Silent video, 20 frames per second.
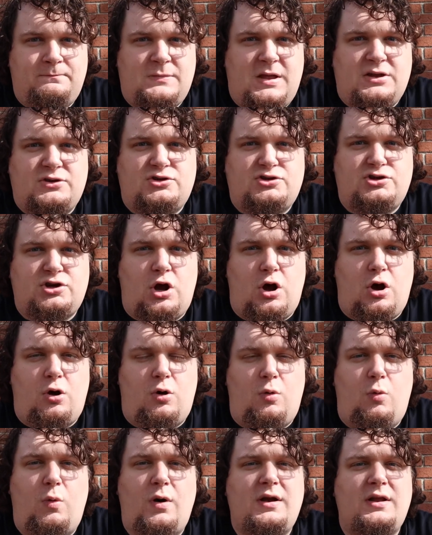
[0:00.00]
And
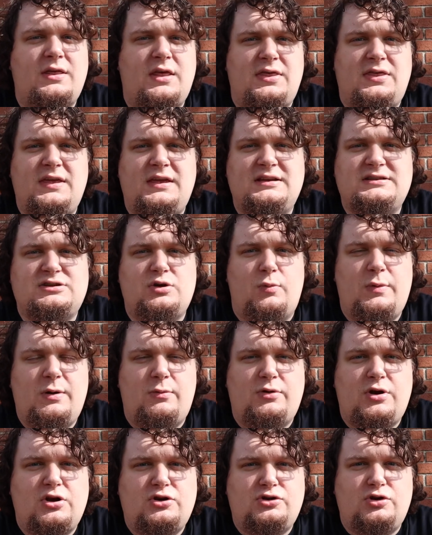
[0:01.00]
so one of the things that we
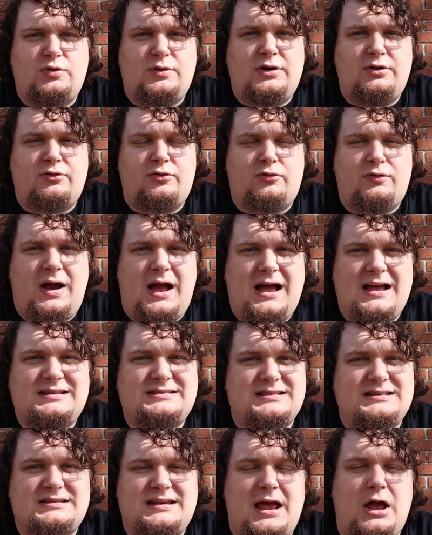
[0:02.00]
want to do here at Arise
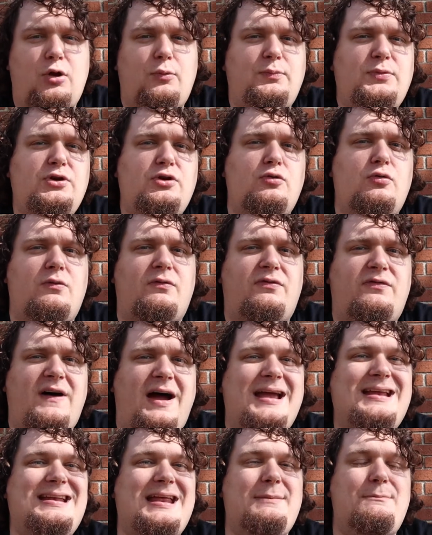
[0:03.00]
is help you
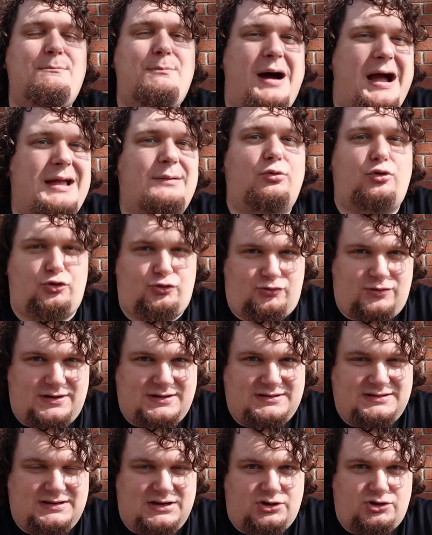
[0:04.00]
find a Bible
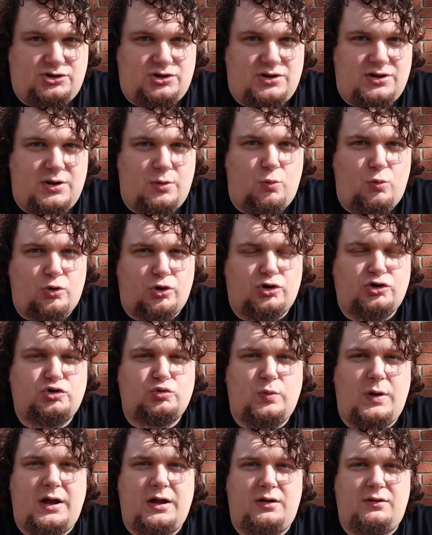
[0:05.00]
translation that works
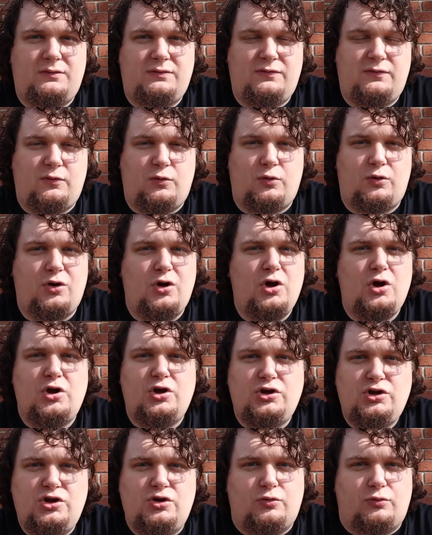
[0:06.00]
well for
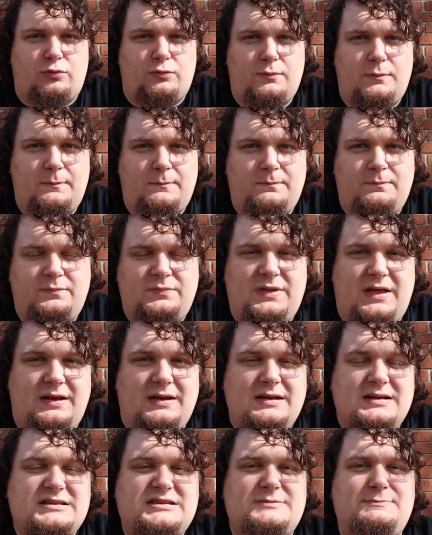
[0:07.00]
you, that
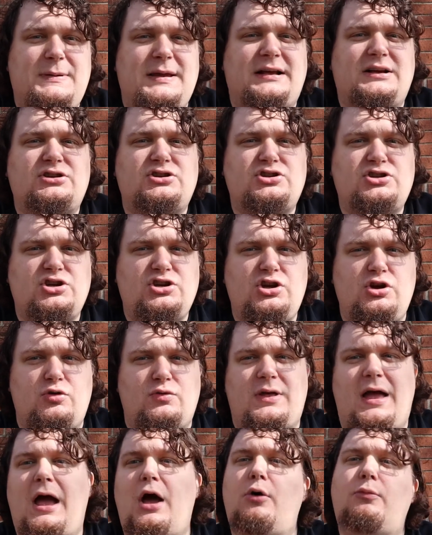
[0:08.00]
speaks to you,
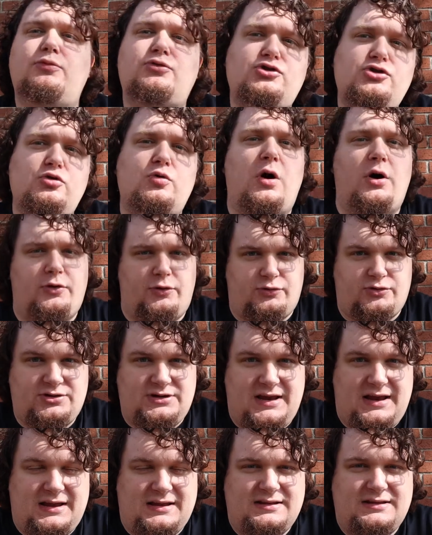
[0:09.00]
that helps you
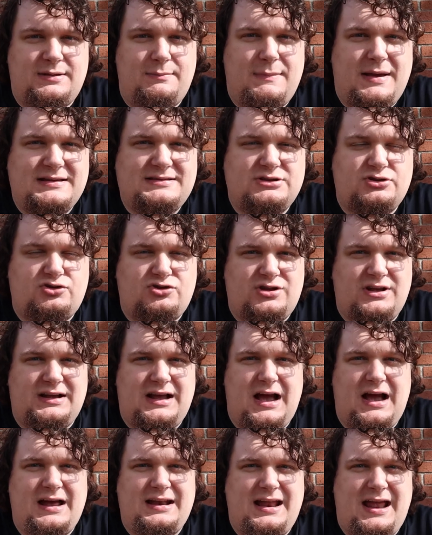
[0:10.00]
understand the message that
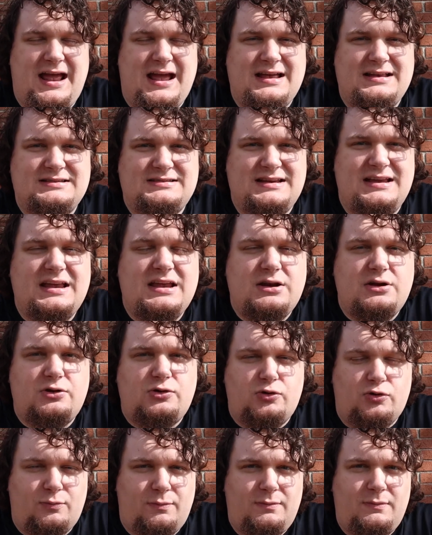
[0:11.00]
God has
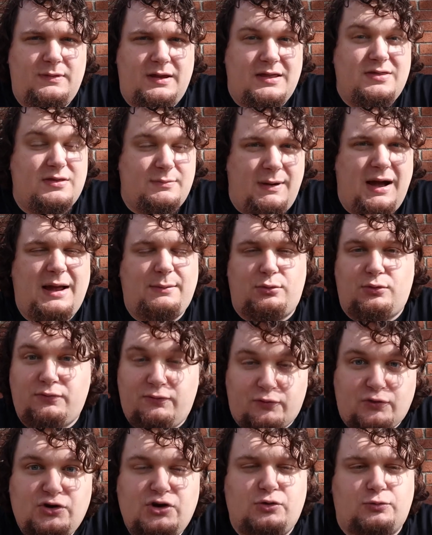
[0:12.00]
in Bible
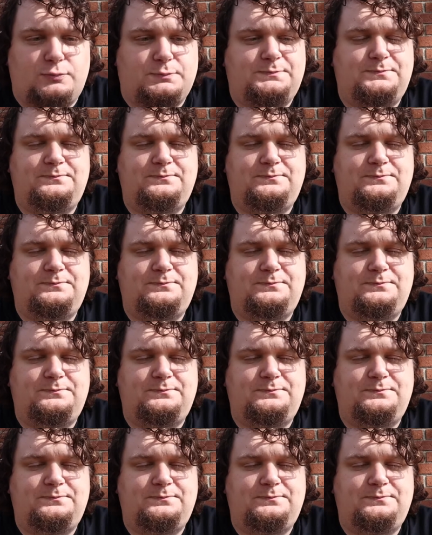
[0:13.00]
for you.